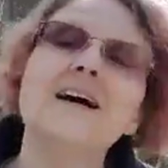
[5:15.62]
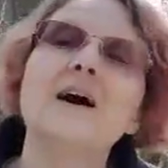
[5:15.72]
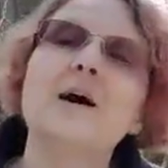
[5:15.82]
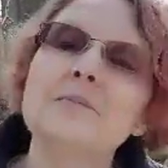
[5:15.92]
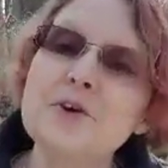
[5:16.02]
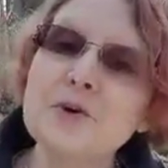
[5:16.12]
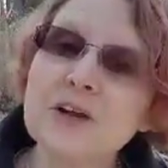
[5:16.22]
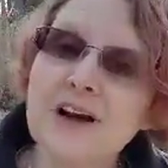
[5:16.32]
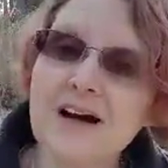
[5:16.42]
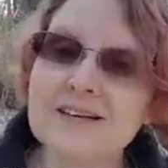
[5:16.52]
You
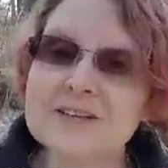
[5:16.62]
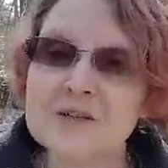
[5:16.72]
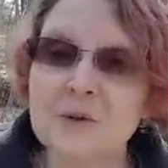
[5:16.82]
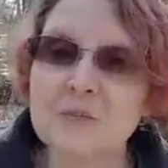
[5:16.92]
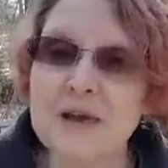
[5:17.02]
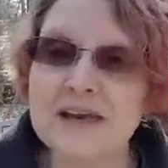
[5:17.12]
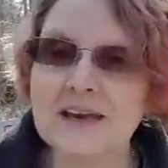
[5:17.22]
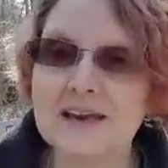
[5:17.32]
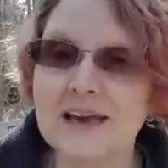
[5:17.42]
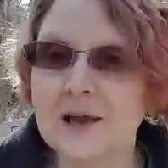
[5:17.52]
can also make
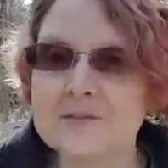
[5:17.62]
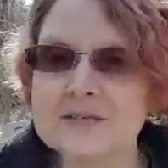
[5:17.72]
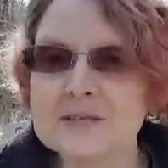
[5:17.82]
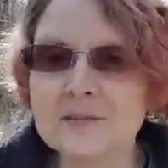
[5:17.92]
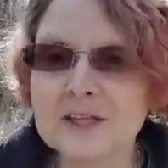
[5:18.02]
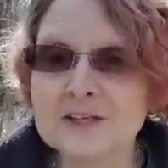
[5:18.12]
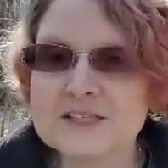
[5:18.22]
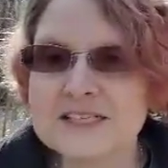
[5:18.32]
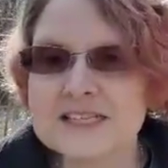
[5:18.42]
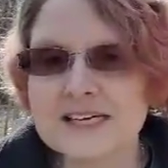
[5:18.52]
a game similar
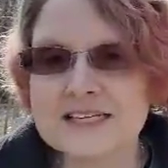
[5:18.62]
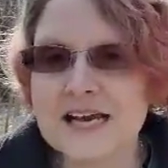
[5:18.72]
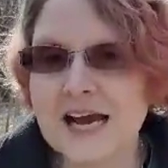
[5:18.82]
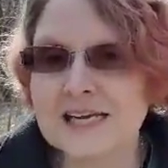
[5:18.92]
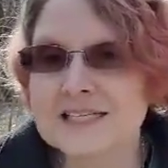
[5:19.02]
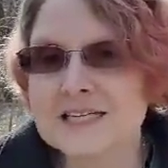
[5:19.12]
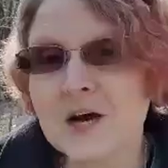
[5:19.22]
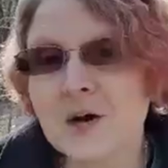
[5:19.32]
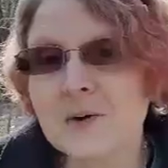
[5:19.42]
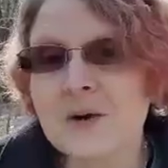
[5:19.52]
to
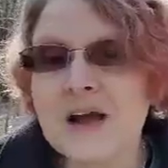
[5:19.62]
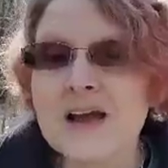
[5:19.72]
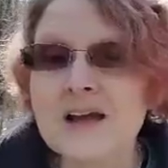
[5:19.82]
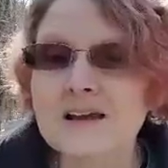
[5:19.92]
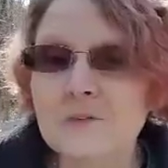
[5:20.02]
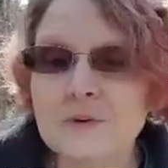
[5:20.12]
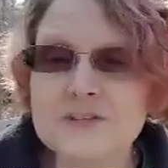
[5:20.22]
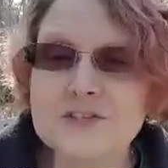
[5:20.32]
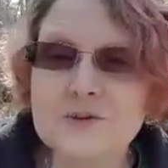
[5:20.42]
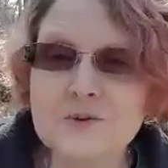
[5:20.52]
tic-tac-toe in
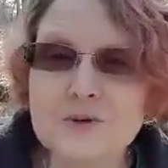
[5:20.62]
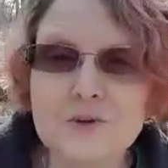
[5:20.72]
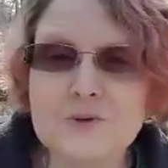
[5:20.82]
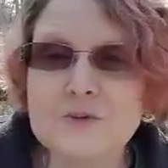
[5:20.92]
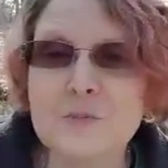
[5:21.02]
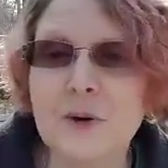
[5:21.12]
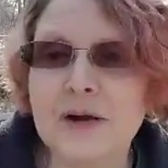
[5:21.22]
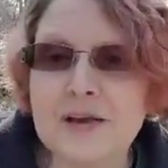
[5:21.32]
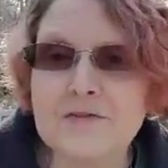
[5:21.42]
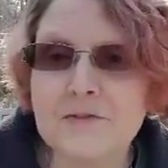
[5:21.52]
which you use
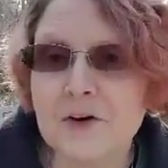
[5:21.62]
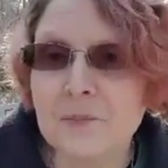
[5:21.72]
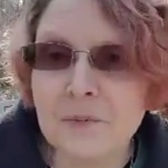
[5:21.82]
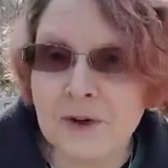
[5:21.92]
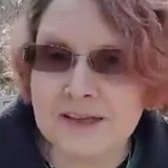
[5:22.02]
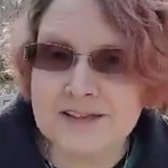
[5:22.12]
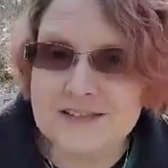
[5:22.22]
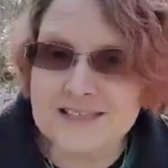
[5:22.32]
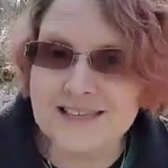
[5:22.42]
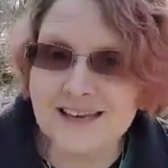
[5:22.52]
bunny
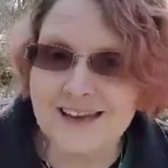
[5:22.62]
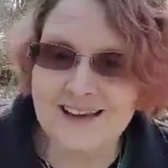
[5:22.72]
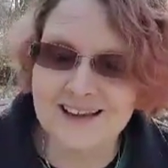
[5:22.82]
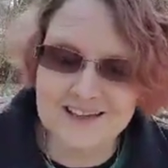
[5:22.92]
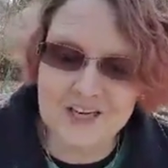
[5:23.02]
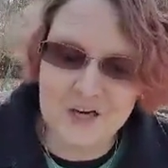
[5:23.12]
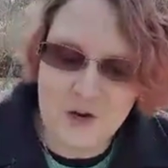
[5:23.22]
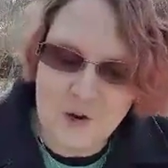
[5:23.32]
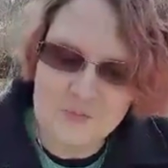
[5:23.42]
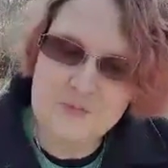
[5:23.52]
footprints and,
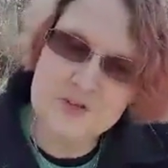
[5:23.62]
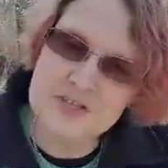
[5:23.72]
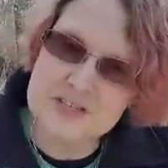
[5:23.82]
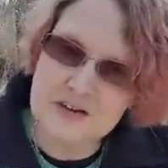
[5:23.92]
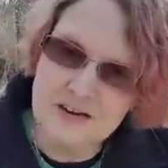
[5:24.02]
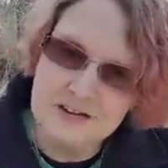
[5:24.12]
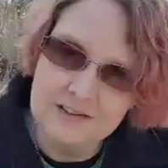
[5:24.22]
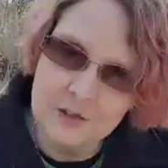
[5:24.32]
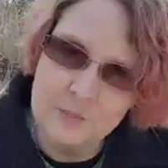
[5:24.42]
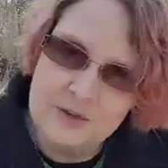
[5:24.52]
just on
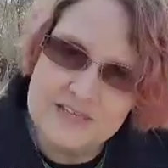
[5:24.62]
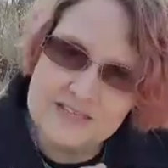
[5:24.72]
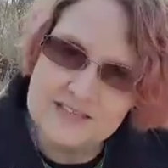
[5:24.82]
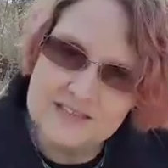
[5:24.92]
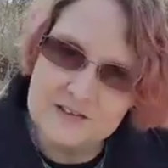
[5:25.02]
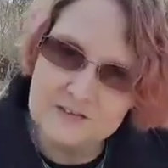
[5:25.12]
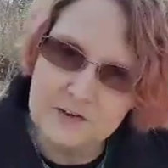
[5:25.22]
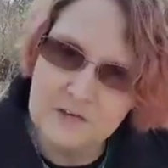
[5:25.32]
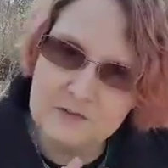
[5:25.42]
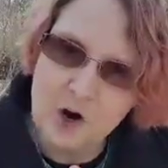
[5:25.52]
little pieces
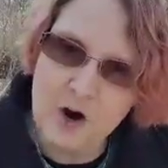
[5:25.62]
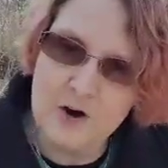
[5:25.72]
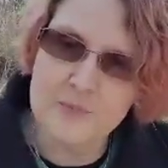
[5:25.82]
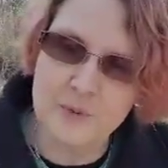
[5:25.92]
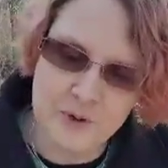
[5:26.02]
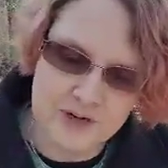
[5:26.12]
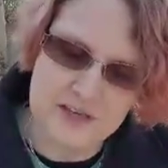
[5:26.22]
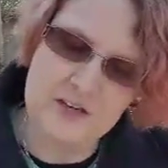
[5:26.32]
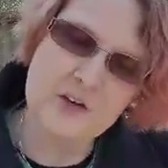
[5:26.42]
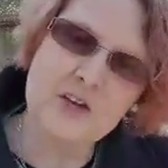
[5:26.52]
of cardboard,
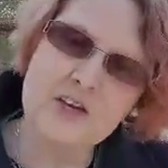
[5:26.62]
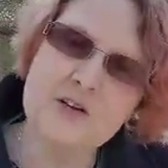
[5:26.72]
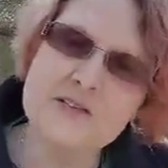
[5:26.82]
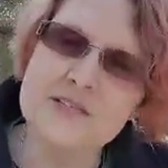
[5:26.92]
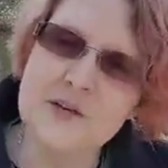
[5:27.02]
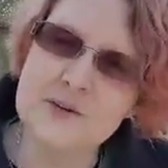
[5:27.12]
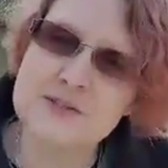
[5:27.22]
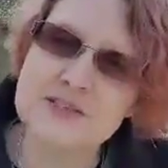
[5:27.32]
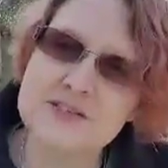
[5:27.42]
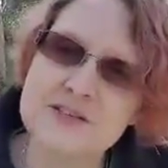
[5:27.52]
and you can use
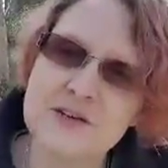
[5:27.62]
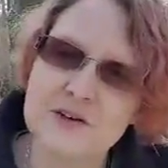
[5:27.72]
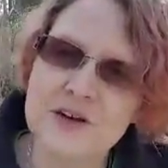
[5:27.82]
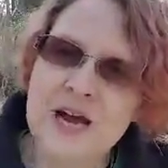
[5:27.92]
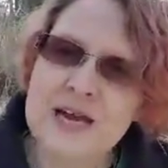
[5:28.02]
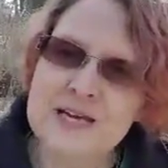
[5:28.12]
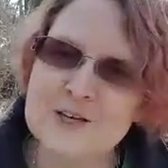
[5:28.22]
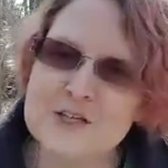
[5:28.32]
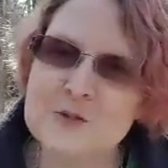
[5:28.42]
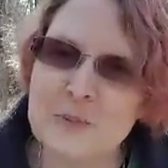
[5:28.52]
those as your
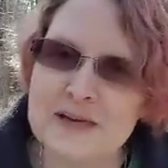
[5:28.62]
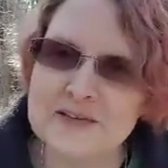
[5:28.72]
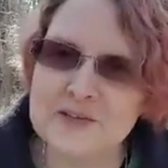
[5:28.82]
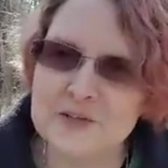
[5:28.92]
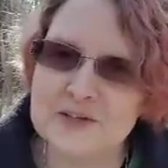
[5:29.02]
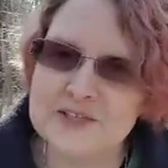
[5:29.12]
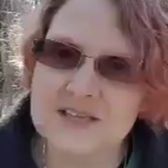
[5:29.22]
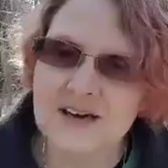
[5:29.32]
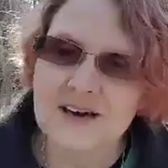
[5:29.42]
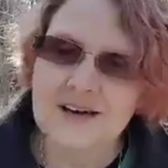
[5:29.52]
spacers.